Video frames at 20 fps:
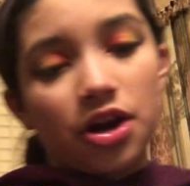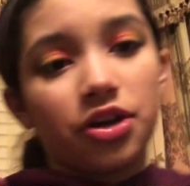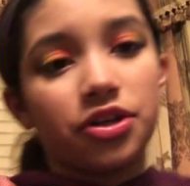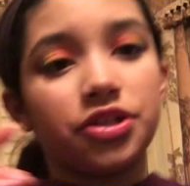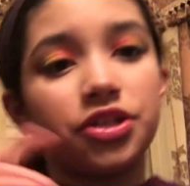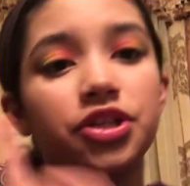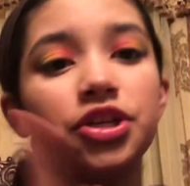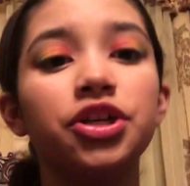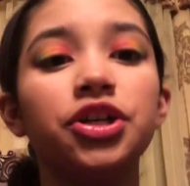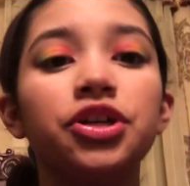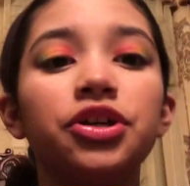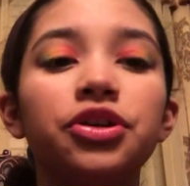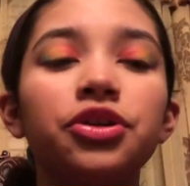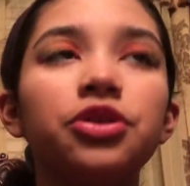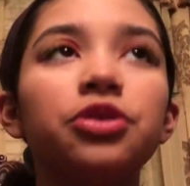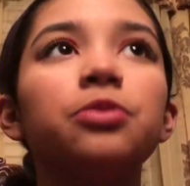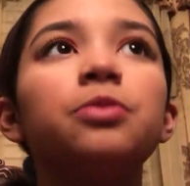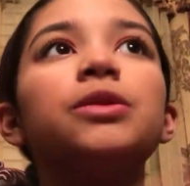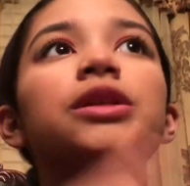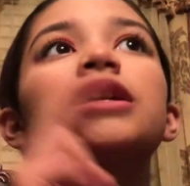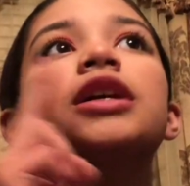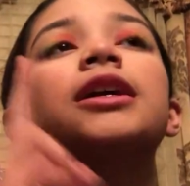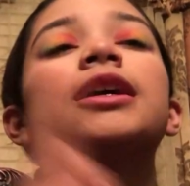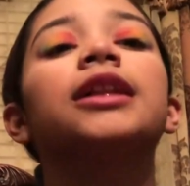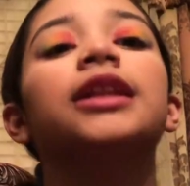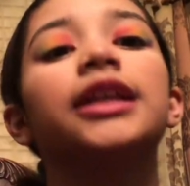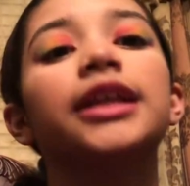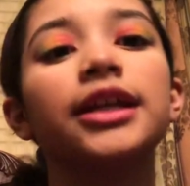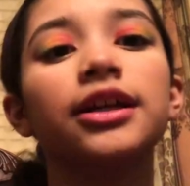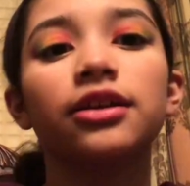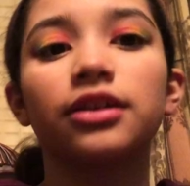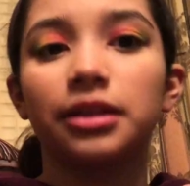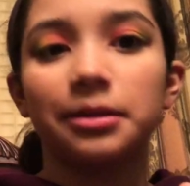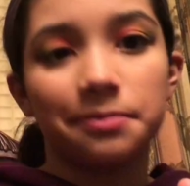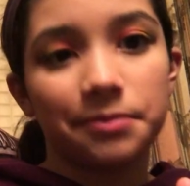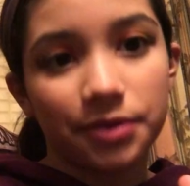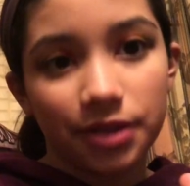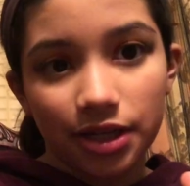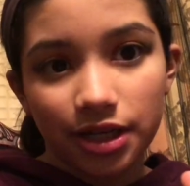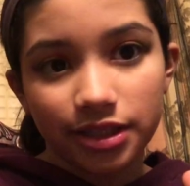are tubed clear
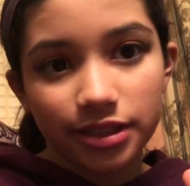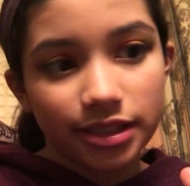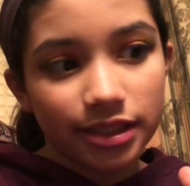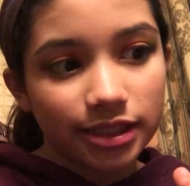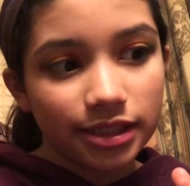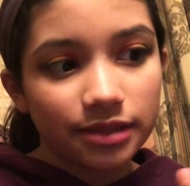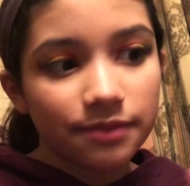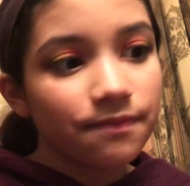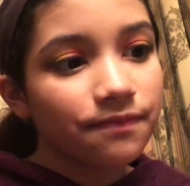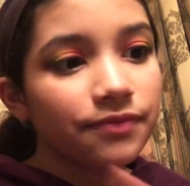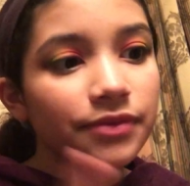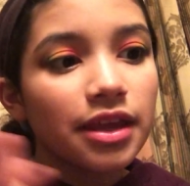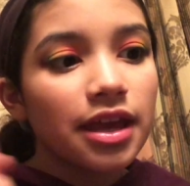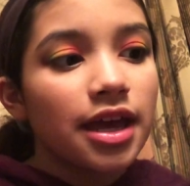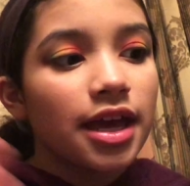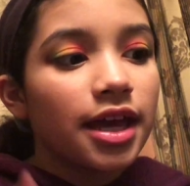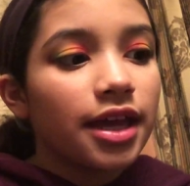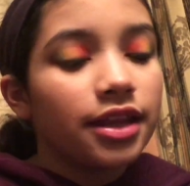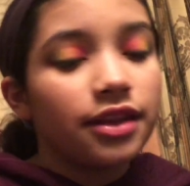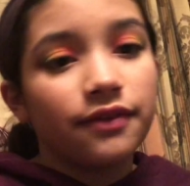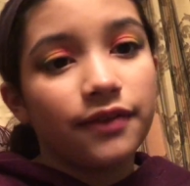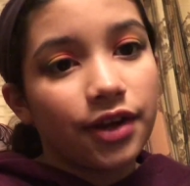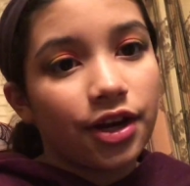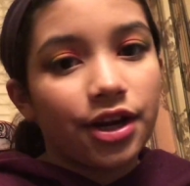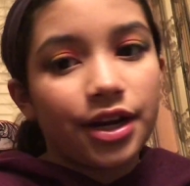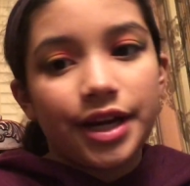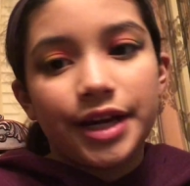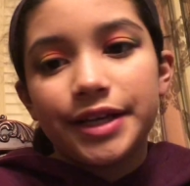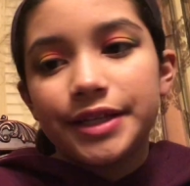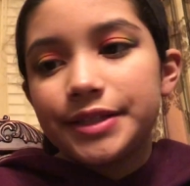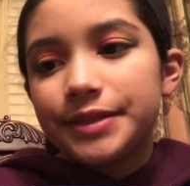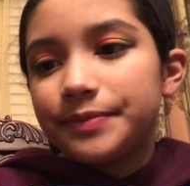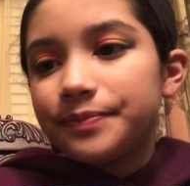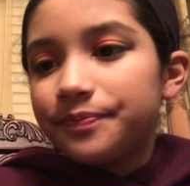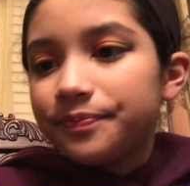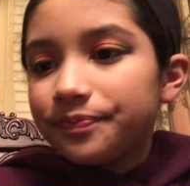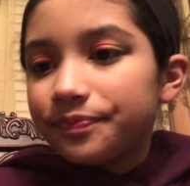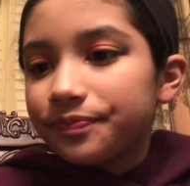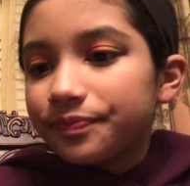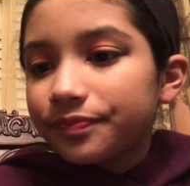lip glosses. They're very nice.
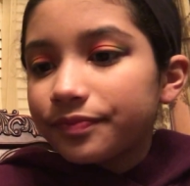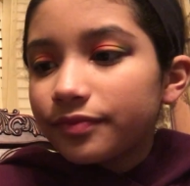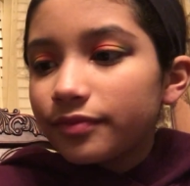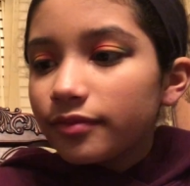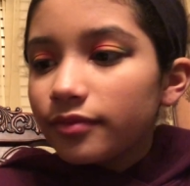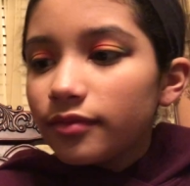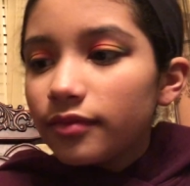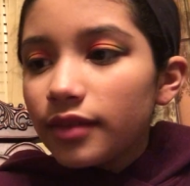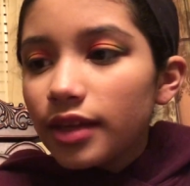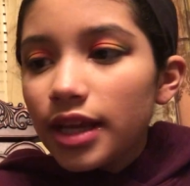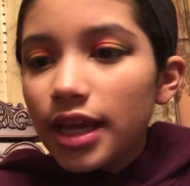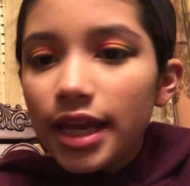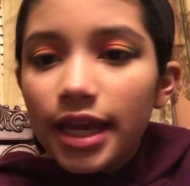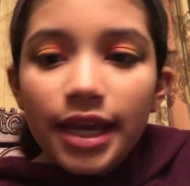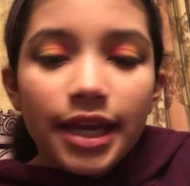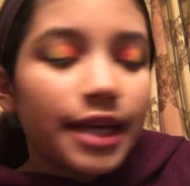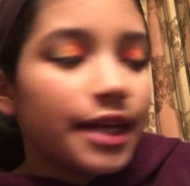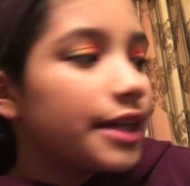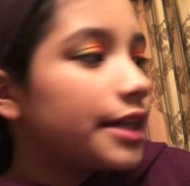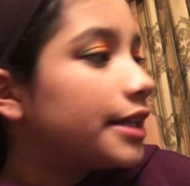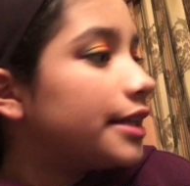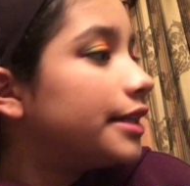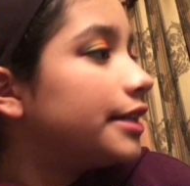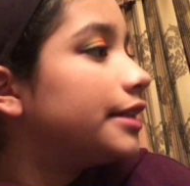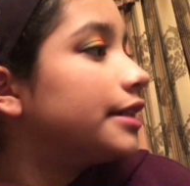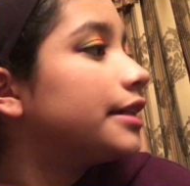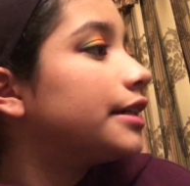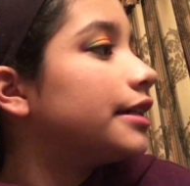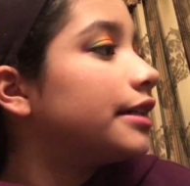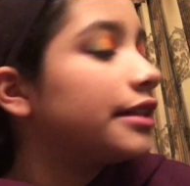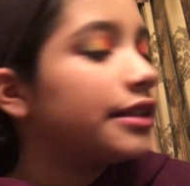And